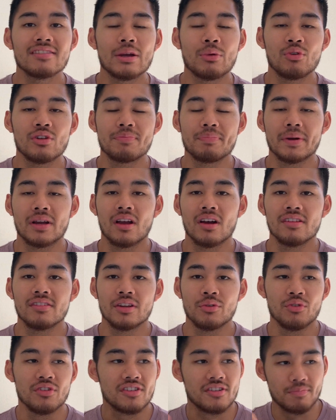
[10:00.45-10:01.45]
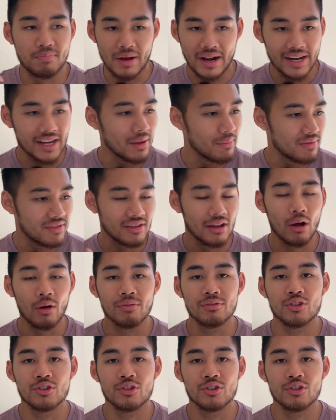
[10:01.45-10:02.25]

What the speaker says: it was because he was spreading himself